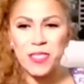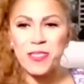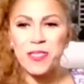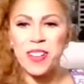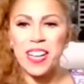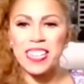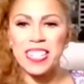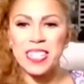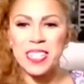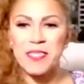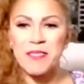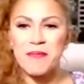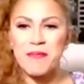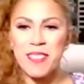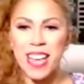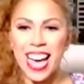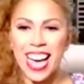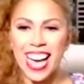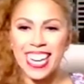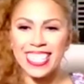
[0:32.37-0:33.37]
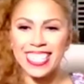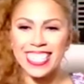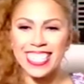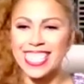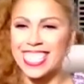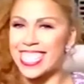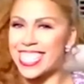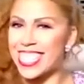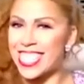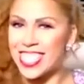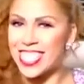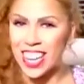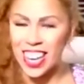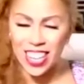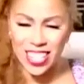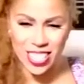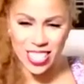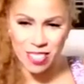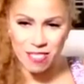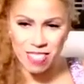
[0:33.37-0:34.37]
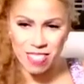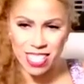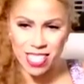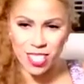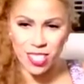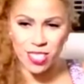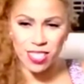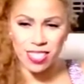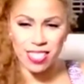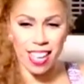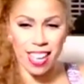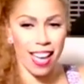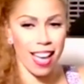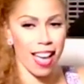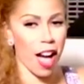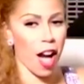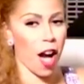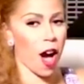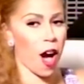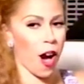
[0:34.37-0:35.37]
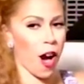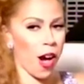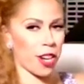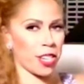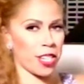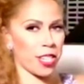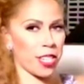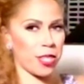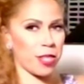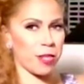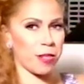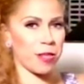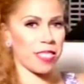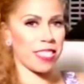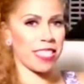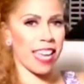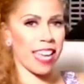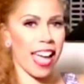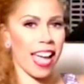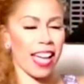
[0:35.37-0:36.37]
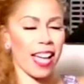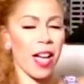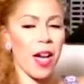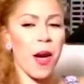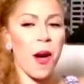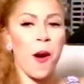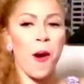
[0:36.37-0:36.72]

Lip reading: welcome back to Talk to Me Tuesday on a Tuesday.